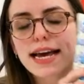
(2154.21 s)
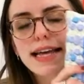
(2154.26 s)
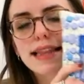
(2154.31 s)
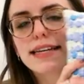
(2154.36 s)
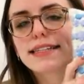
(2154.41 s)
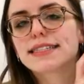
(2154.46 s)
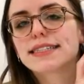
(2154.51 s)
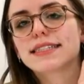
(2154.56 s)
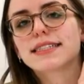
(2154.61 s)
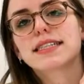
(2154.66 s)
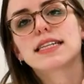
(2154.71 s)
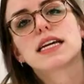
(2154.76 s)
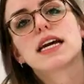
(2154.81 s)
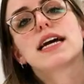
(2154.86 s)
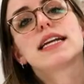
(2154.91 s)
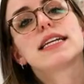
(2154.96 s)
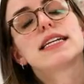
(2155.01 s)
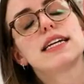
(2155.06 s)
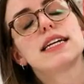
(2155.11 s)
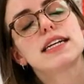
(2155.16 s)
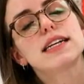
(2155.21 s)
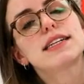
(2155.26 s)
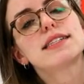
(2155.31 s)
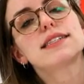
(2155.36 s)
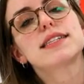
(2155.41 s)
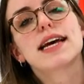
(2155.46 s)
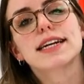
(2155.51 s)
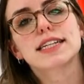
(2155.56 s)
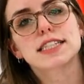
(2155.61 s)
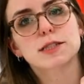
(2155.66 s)
This is the Anita's
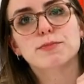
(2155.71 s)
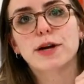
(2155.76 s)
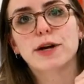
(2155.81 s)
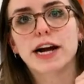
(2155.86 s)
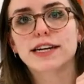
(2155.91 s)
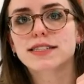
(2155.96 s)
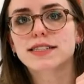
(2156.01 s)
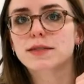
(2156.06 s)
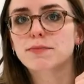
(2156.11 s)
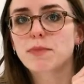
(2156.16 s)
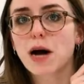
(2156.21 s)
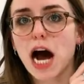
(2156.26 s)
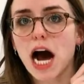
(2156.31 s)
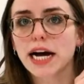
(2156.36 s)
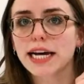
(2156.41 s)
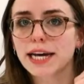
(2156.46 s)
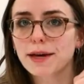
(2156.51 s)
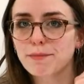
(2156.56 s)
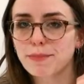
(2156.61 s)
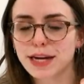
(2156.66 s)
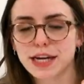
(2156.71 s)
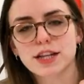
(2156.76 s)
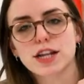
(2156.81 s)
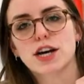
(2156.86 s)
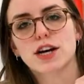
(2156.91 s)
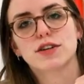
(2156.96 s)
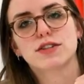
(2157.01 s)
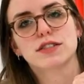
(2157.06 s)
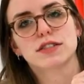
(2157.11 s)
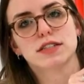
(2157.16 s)
Express Pocket
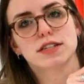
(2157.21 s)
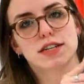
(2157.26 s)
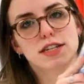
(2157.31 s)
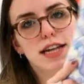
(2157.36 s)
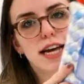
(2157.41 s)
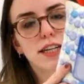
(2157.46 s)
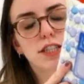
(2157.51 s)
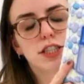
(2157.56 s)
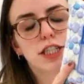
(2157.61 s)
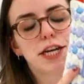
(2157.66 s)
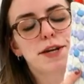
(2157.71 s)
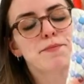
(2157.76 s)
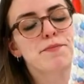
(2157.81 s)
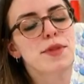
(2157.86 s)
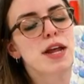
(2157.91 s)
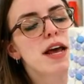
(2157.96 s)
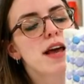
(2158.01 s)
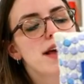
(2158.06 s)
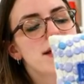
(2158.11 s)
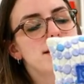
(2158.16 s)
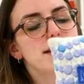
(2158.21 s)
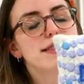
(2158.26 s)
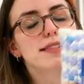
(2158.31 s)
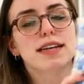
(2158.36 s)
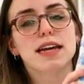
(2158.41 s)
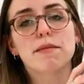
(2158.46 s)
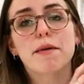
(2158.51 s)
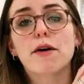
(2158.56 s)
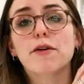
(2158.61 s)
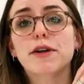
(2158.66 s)
Pillows collection. This
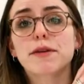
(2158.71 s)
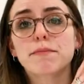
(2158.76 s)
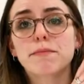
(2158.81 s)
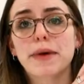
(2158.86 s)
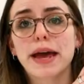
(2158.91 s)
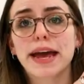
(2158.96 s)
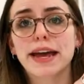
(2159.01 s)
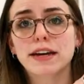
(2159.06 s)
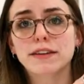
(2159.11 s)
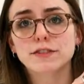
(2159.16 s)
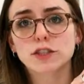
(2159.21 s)
came out in May of